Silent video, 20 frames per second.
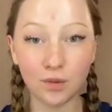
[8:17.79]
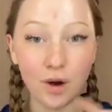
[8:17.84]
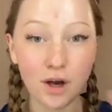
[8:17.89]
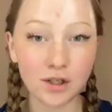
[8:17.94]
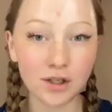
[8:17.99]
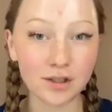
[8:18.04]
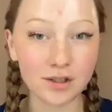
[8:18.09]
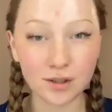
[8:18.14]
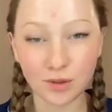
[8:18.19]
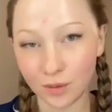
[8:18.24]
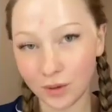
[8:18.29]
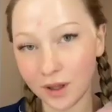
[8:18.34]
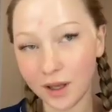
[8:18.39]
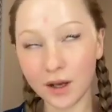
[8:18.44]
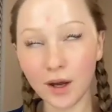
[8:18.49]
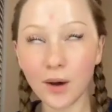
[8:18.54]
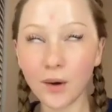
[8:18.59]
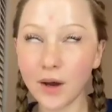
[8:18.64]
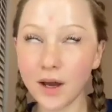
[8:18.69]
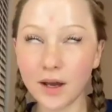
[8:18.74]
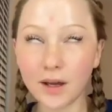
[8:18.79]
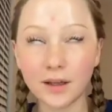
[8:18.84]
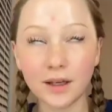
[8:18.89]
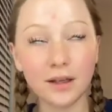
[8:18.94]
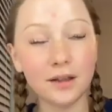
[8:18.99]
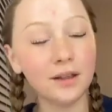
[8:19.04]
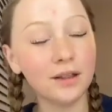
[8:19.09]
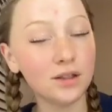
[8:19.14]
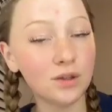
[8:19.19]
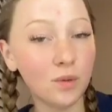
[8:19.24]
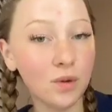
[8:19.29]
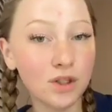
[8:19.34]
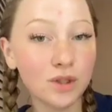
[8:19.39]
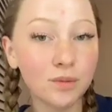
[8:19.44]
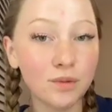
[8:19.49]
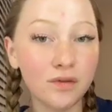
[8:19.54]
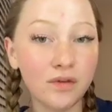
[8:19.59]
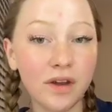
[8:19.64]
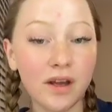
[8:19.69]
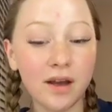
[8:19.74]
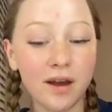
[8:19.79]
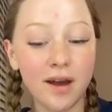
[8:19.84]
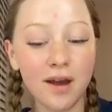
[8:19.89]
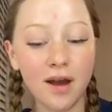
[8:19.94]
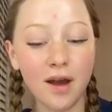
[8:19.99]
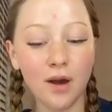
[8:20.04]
watch because we're like, okay, like let's watch a movie.